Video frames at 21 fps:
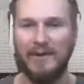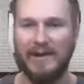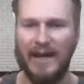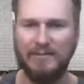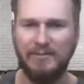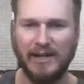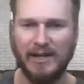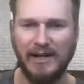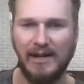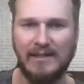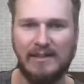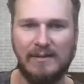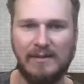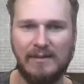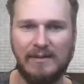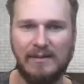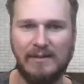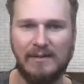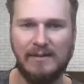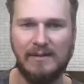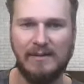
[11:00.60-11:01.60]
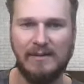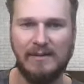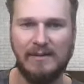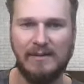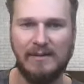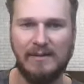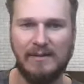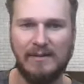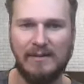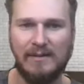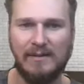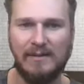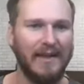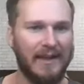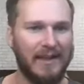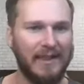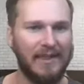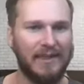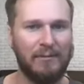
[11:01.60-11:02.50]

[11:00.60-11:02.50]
Yeah, I'm checking out some of the videos. Like